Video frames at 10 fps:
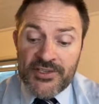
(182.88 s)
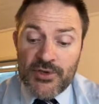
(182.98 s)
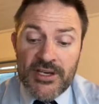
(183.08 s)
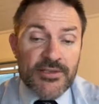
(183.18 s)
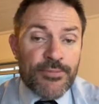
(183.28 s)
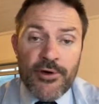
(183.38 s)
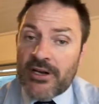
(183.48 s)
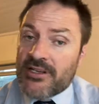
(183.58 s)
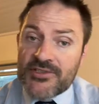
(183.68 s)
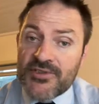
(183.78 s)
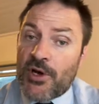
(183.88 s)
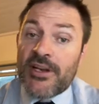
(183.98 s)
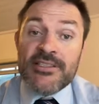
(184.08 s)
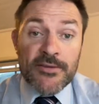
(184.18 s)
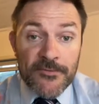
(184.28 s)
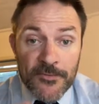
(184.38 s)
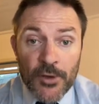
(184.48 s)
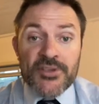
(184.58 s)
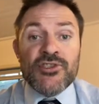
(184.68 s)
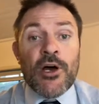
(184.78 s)
3 as the product. It's not. It's the
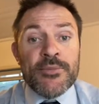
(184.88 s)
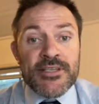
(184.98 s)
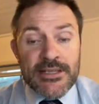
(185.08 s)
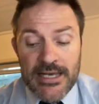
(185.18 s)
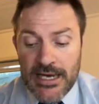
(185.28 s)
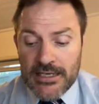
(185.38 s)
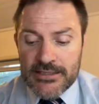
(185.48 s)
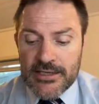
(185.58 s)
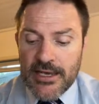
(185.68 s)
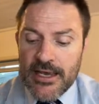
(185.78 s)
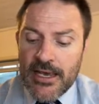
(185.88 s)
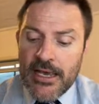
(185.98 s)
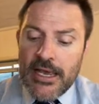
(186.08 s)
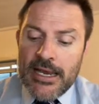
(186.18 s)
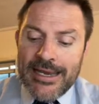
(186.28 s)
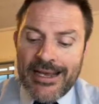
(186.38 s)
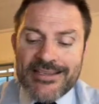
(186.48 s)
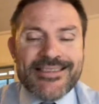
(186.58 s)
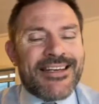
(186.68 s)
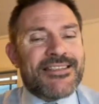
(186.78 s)
first times the last. Now,
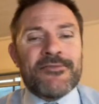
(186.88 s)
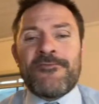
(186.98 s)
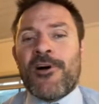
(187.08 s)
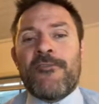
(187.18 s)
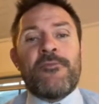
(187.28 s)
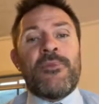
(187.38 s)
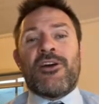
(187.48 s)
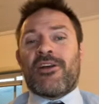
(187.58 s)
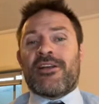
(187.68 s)
6 and 5 for me, I've got to